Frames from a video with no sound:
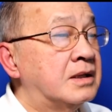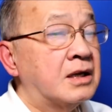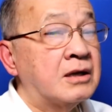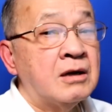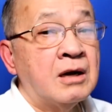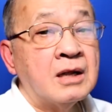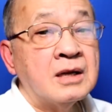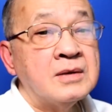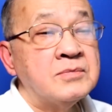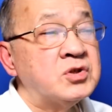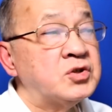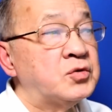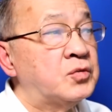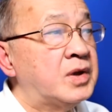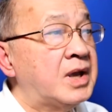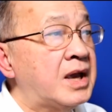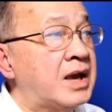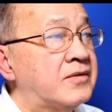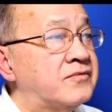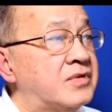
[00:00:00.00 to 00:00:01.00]
The columns
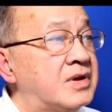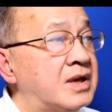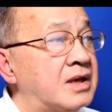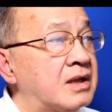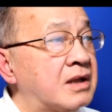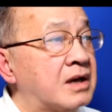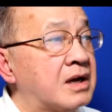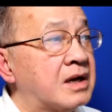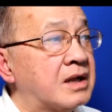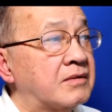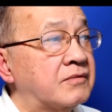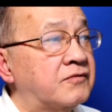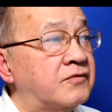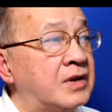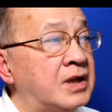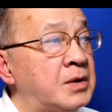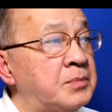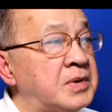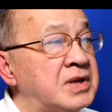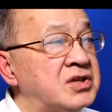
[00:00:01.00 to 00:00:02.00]
we have here are
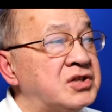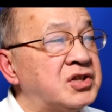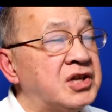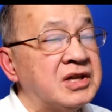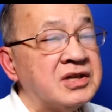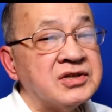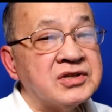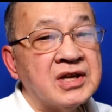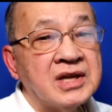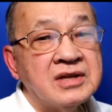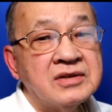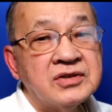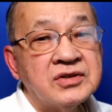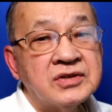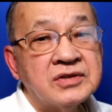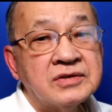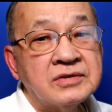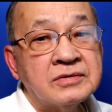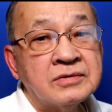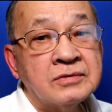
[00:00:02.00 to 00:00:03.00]
Philippine citizens.
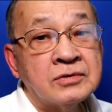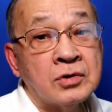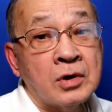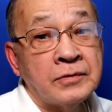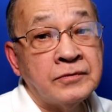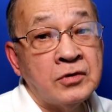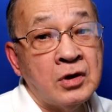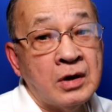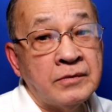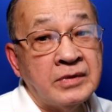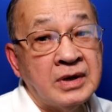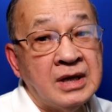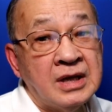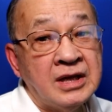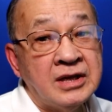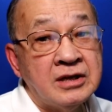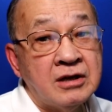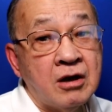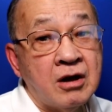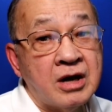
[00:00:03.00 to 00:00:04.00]
So if you have a
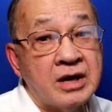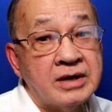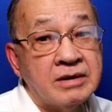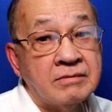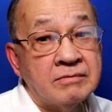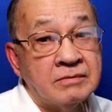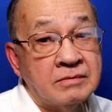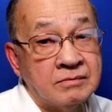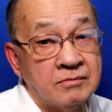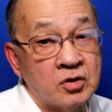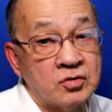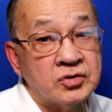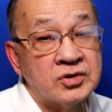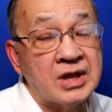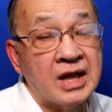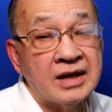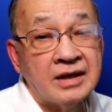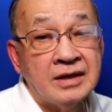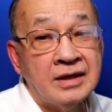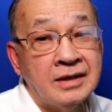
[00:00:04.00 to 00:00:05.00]
green card,
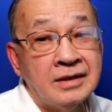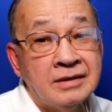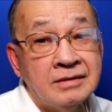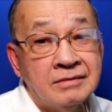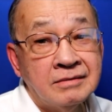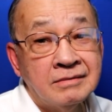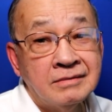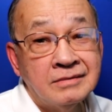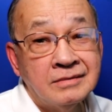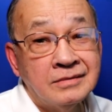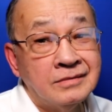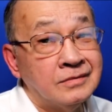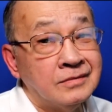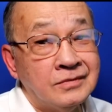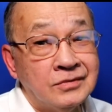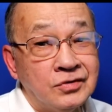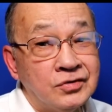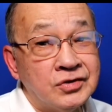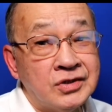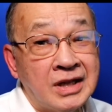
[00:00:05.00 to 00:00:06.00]
most likely
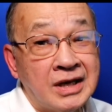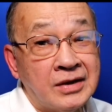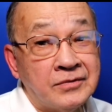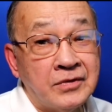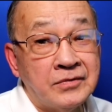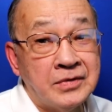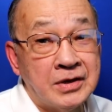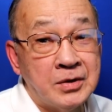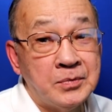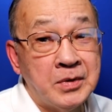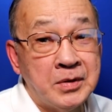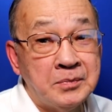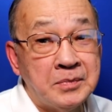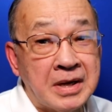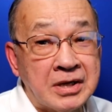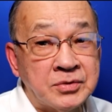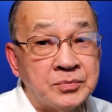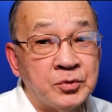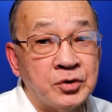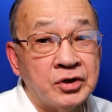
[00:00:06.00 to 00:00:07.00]
you still have a Philippine
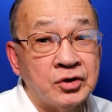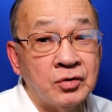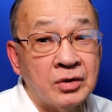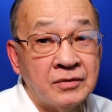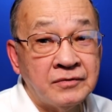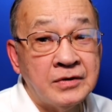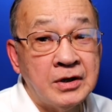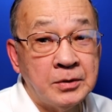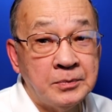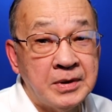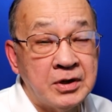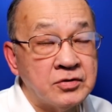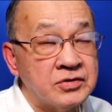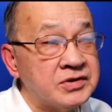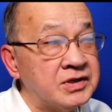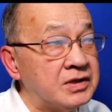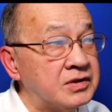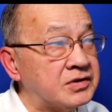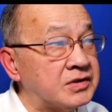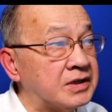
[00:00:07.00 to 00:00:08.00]
passport. You're a Filipino
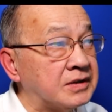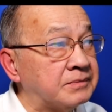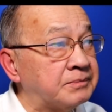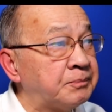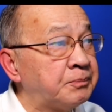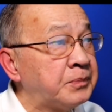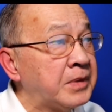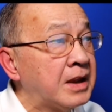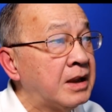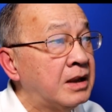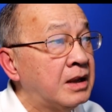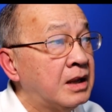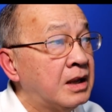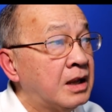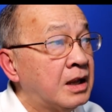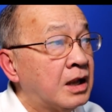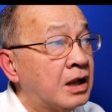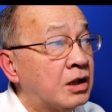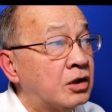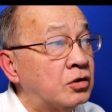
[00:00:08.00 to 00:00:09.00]
citizen.
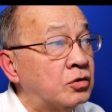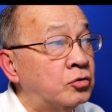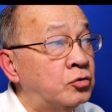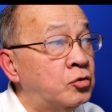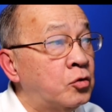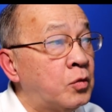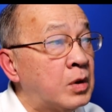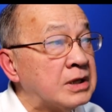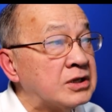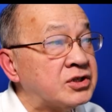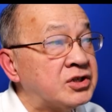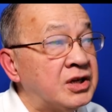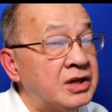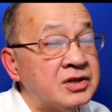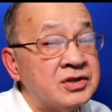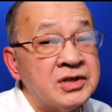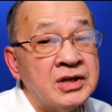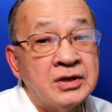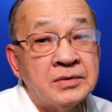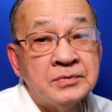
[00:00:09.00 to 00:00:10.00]
Dual
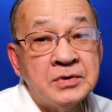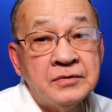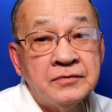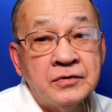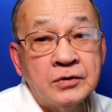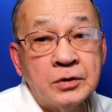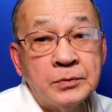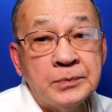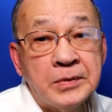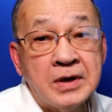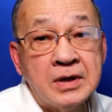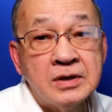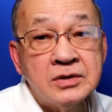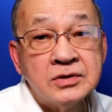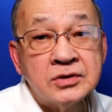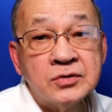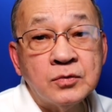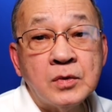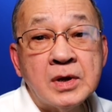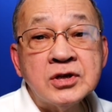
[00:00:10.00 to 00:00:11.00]
citizen of the
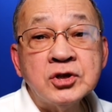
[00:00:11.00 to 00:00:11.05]
Philippines.